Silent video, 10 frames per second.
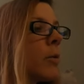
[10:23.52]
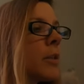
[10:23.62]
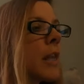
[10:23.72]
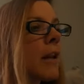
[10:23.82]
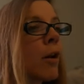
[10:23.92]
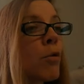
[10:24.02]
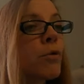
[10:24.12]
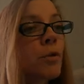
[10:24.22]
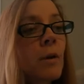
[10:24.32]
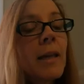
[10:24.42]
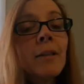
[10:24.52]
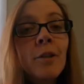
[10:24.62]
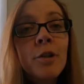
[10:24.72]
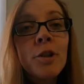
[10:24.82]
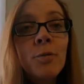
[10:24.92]
the books that I go through, it
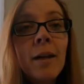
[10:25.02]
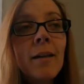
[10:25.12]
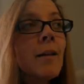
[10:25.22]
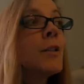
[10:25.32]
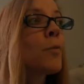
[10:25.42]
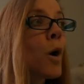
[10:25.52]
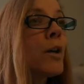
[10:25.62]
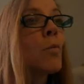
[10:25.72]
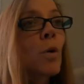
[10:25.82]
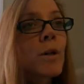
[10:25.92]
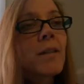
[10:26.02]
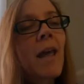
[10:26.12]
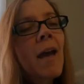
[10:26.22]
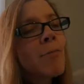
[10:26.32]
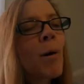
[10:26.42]
looks great. It's won awards, and I
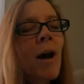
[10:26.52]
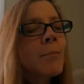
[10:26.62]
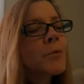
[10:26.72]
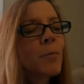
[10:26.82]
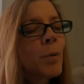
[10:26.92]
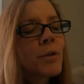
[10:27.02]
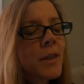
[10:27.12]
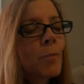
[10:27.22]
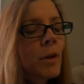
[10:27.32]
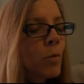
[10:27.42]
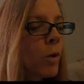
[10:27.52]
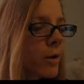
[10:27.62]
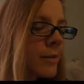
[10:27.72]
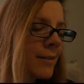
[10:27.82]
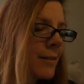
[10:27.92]
have problems with books that win
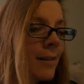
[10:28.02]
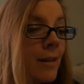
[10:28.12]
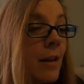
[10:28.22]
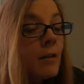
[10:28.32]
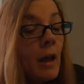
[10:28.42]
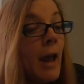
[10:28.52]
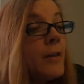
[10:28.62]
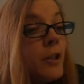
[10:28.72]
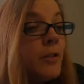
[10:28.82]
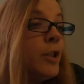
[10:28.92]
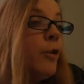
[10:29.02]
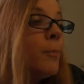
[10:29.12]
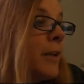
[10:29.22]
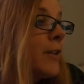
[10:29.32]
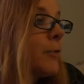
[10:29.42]
awards. I just do
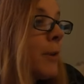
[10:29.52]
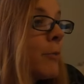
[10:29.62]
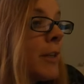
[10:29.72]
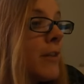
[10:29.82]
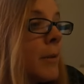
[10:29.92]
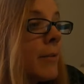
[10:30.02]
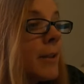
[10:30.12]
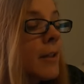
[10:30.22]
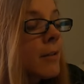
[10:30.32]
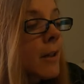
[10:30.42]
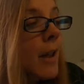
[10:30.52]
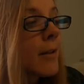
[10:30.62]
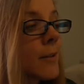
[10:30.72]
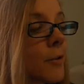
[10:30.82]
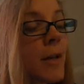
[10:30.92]
because we read them and I'm like,
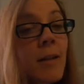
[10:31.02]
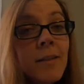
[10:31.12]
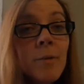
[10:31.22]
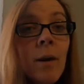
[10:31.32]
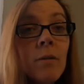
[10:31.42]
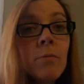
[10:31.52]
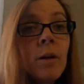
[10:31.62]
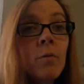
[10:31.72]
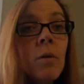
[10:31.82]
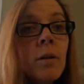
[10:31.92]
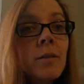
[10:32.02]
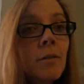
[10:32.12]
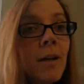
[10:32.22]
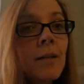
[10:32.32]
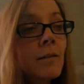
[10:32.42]
okay, it's great. I see why it won awards.
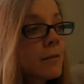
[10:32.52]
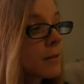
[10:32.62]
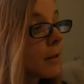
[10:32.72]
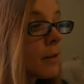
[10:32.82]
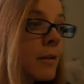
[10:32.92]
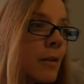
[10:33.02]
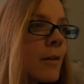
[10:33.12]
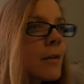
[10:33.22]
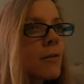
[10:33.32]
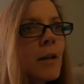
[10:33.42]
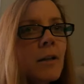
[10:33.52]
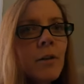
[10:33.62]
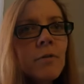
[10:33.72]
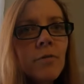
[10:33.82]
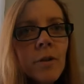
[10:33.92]
Great. Great.
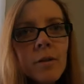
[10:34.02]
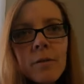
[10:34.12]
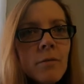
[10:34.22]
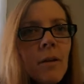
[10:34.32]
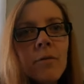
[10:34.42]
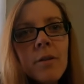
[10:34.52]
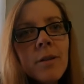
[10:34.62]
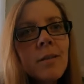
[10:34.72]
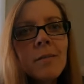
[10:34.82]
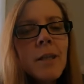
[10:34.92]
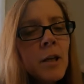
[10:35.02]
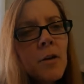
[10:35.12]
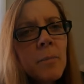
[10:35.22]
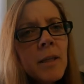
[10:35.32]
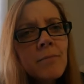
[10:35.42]
Good for whoever this, you know
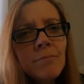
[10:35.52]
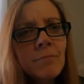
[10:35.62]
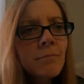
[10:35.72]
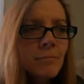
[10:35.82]
what I mean?